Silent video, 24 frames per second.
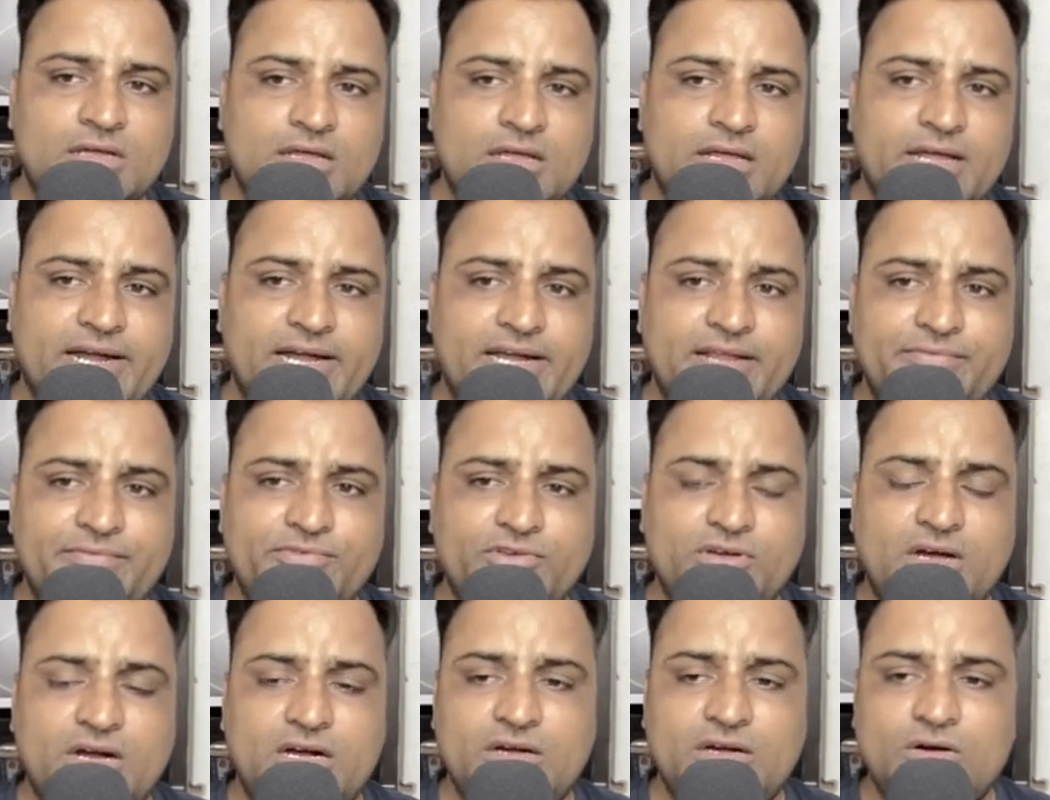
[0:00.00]
And if you
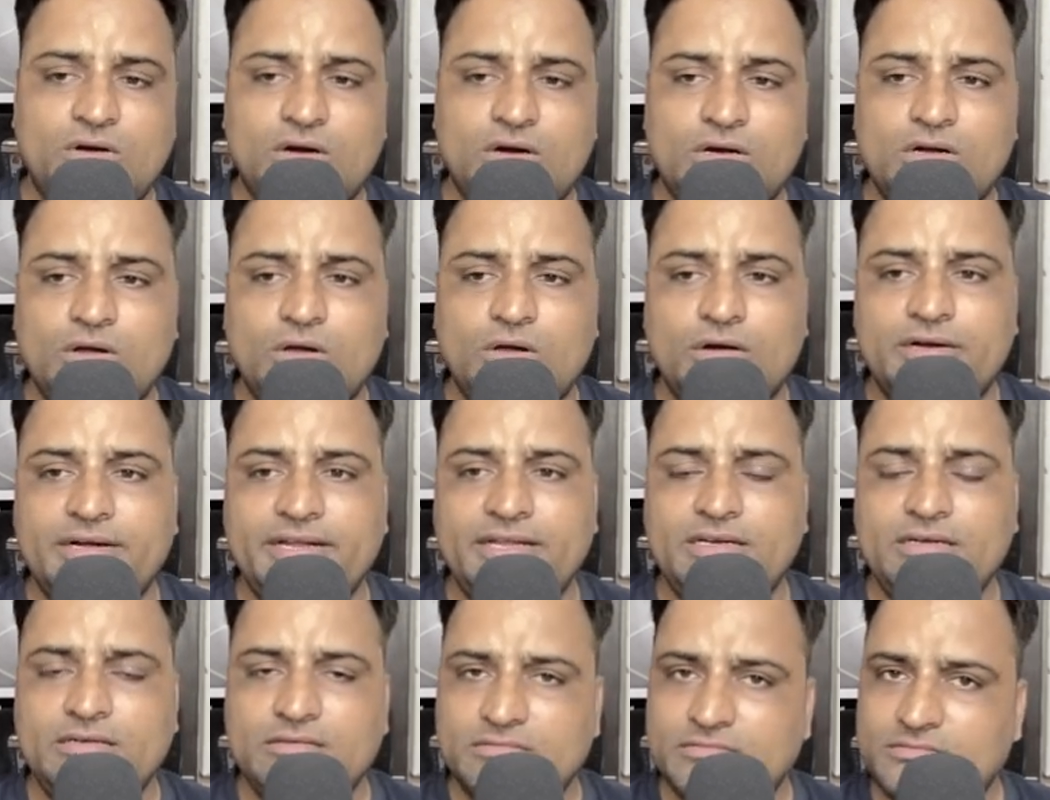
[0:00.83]
are not logged in,
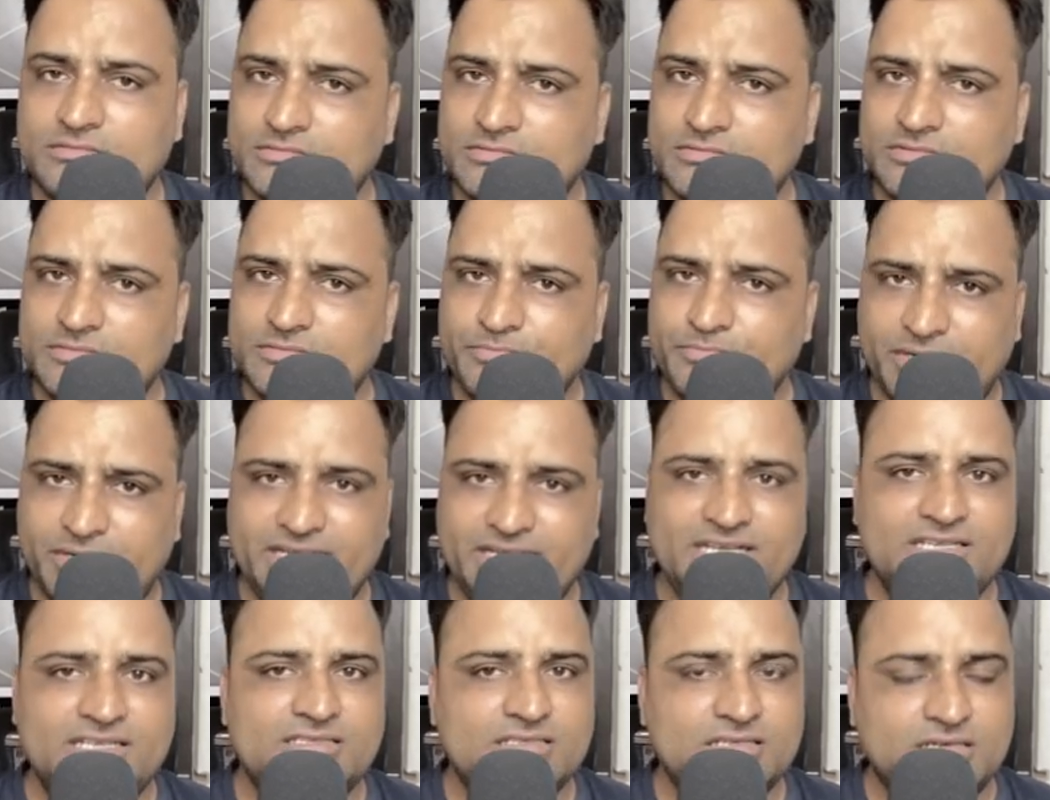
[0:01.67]

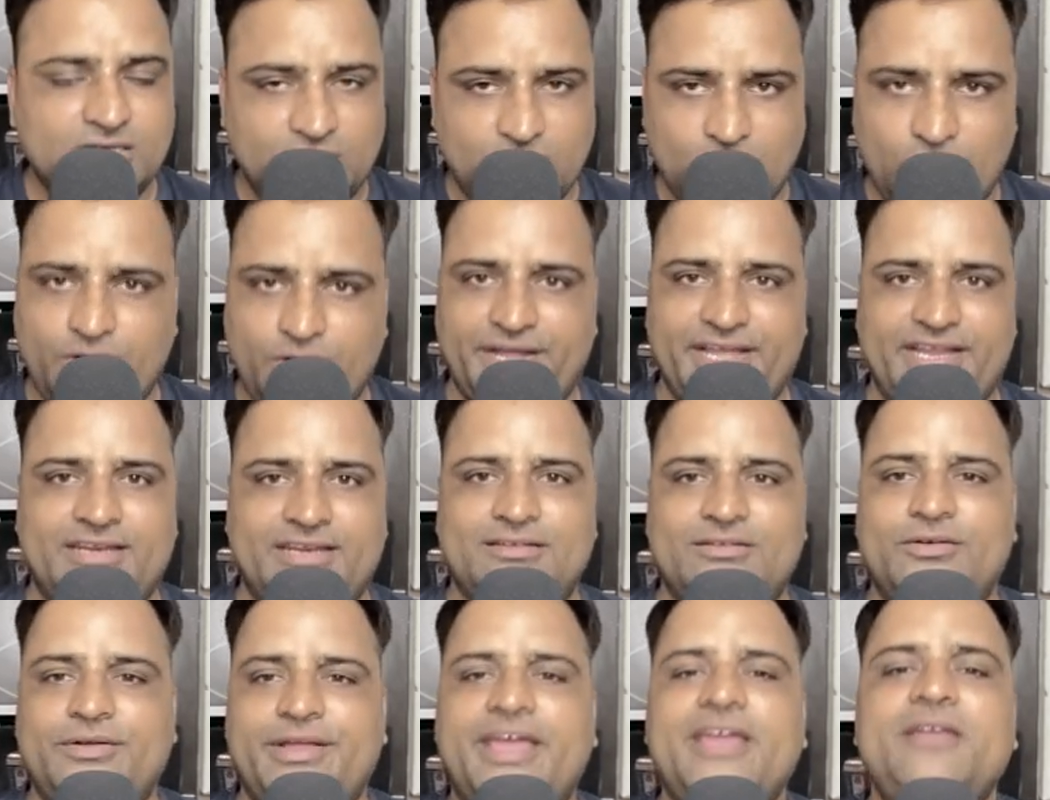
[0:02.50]
please log in,
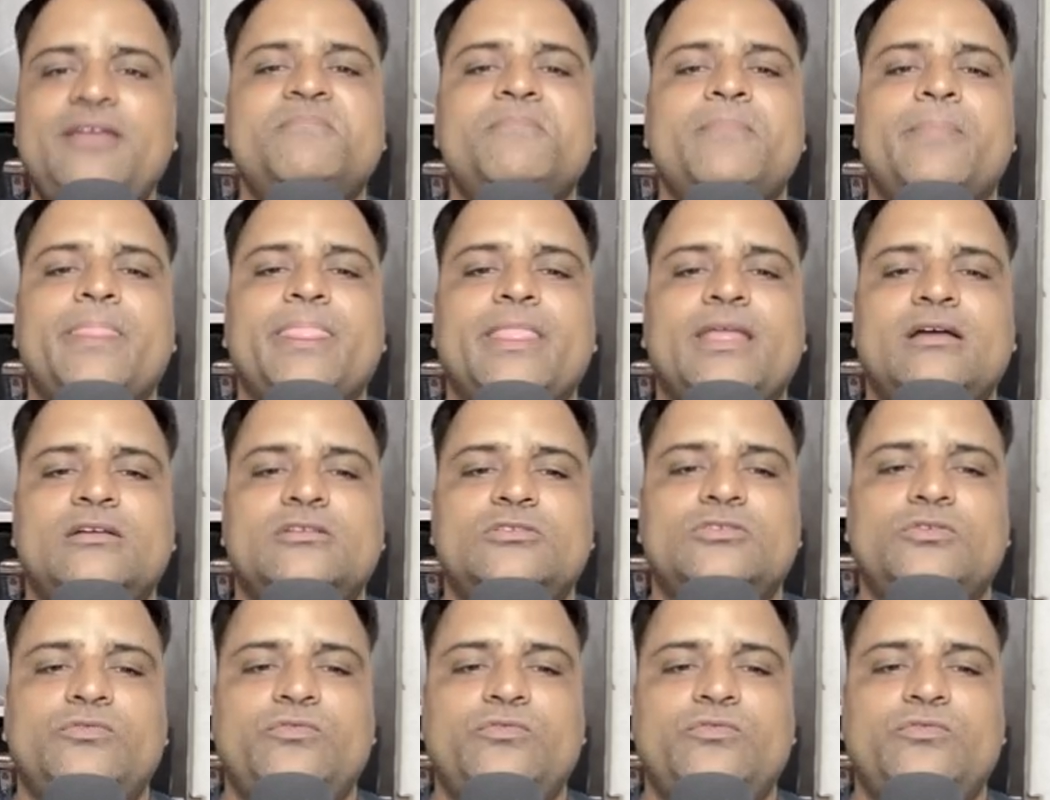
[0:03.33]
okay. So